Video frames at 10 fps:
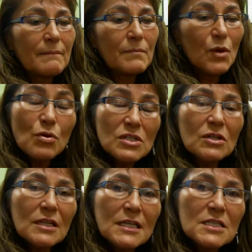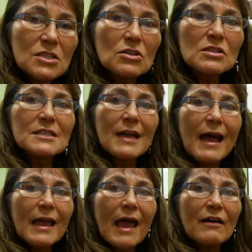Those are the concerns that
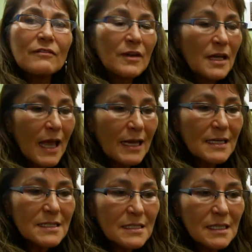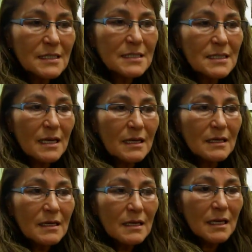I have. And it's
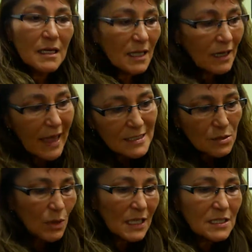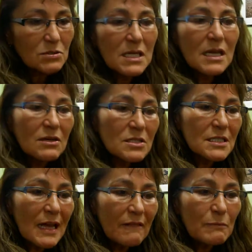in the last 23 years
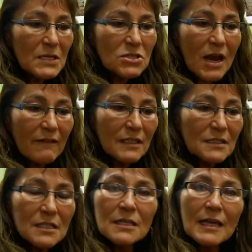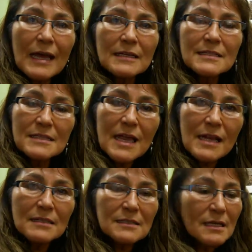that I've been traveling to the United
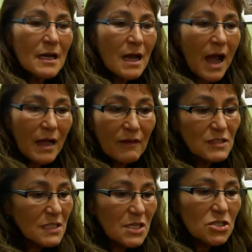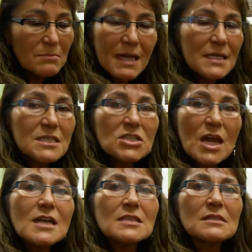States, I have seen tremendous
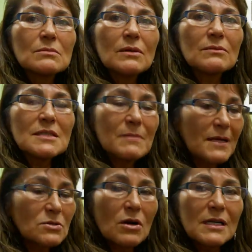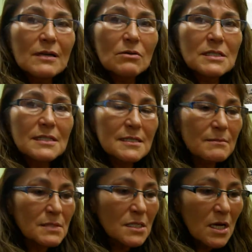changes with respect to our
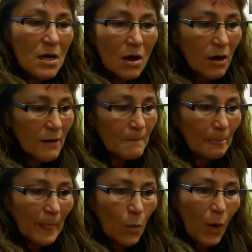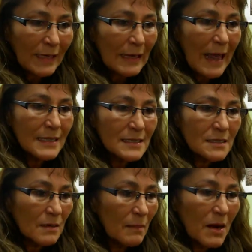ecosystems. Our
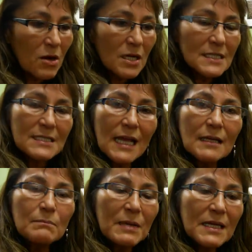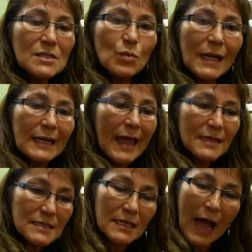wetlands, America's second biggest
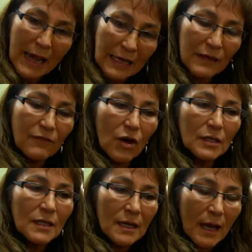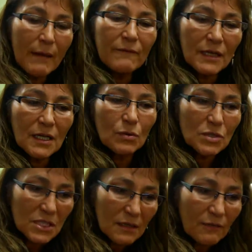wetlands that I live on, I'm
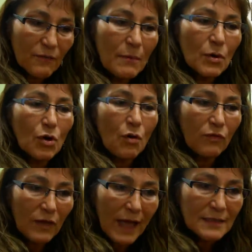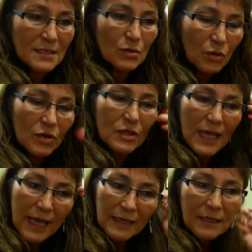Gwich'in from Crow Flats in northern
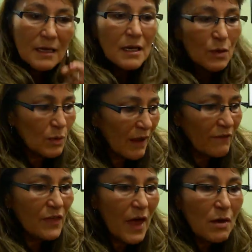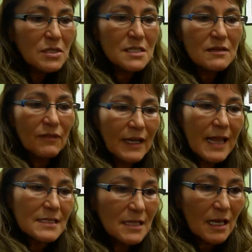Canada. We have thousands of
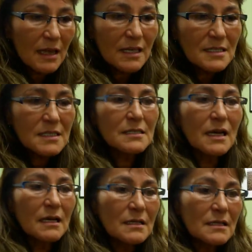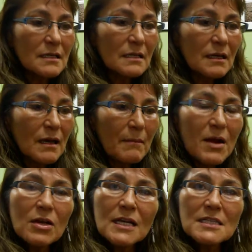lakes. This is
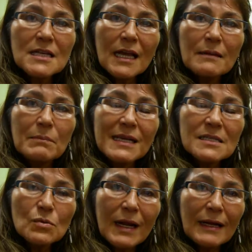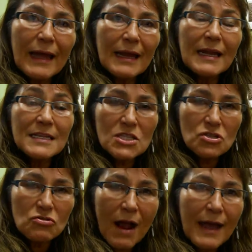America's second biggest wetland, and it's
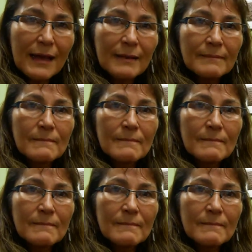drying.